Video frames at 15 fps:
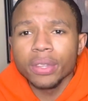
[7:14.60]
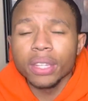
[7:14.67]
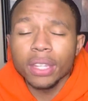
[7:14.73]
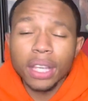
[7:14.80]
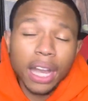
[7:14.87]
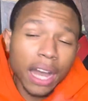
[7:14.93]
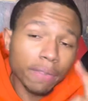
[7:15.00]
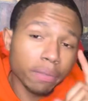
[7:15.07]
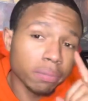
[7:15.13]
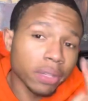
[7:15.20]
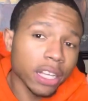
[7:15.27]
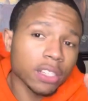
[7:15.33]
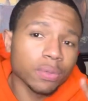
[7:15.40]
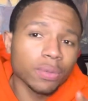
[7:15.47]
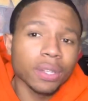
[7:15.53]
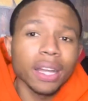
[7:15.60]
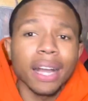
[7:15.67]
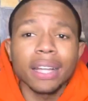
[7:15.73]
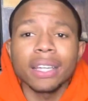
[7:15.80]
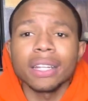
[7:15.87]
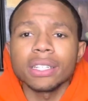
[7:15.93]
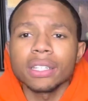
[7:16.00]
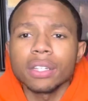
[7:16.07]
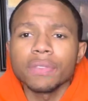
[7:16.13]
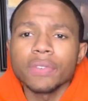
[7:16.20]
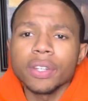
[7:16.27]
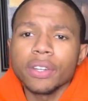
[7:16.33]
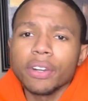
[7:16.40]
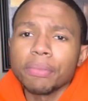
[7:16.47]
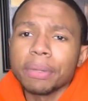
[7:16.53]
Y'all have a blessed one. I'll catch you on another
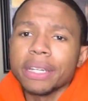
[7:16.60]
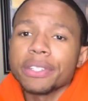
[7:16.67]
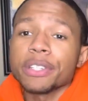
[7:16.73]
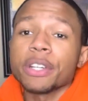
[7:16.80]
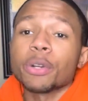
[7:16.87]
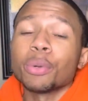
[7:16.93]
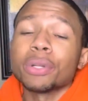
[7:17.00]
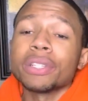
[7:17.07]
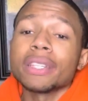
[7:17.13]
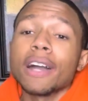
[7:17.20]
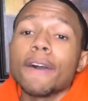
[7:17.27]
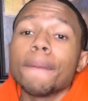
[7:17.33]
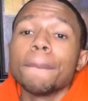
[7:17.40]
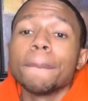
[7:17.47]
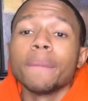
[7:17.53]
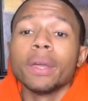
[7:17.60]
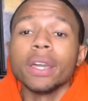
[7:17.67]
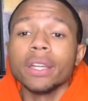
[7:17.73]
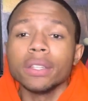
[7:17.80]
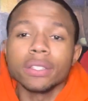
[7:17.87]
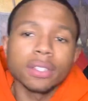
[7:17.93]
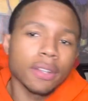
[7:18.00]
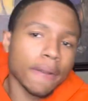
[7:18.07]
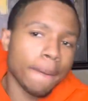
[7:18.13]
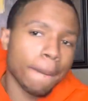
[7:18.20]
video, man. Gerald1 is out. Peace.